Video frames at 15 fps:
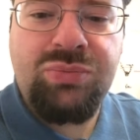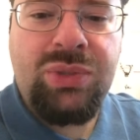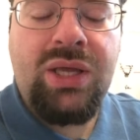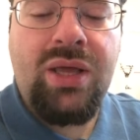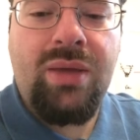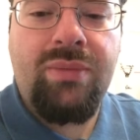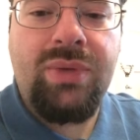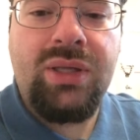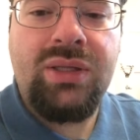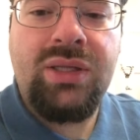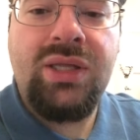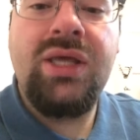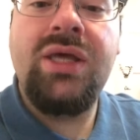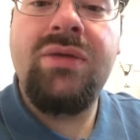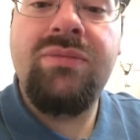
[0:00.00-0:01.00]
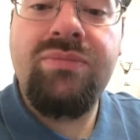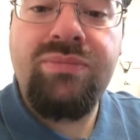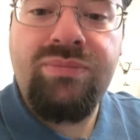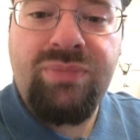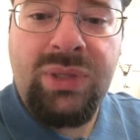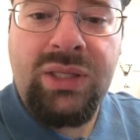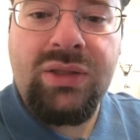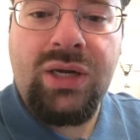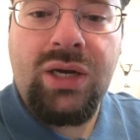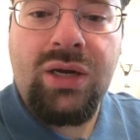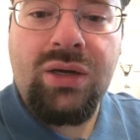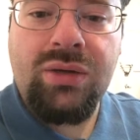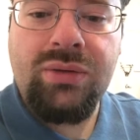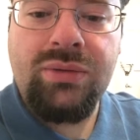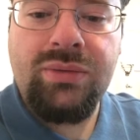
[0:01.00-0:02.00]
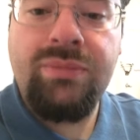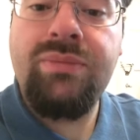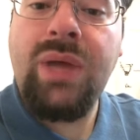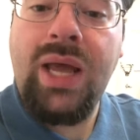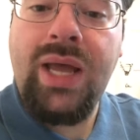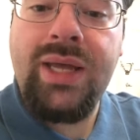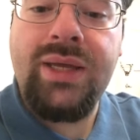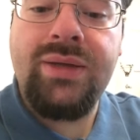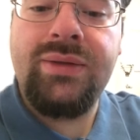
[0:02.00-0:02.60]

p.m. Be there. Bye.